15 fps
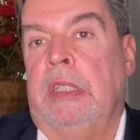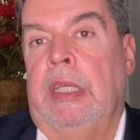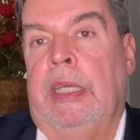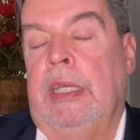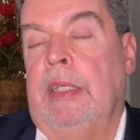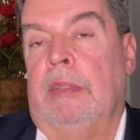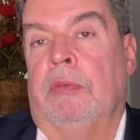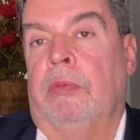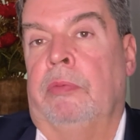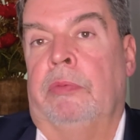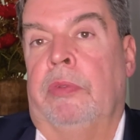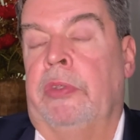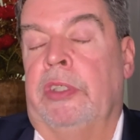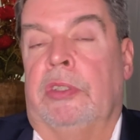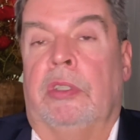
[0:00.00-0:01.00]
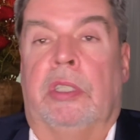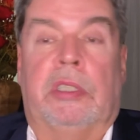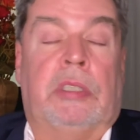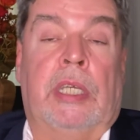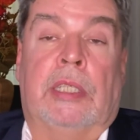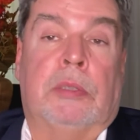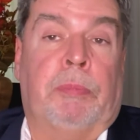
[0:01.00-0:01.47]
and the
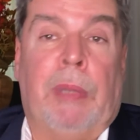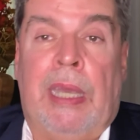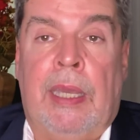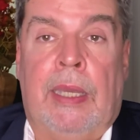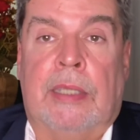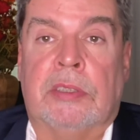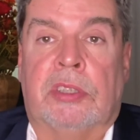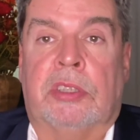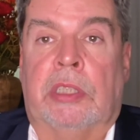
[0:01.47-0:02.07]
test passed.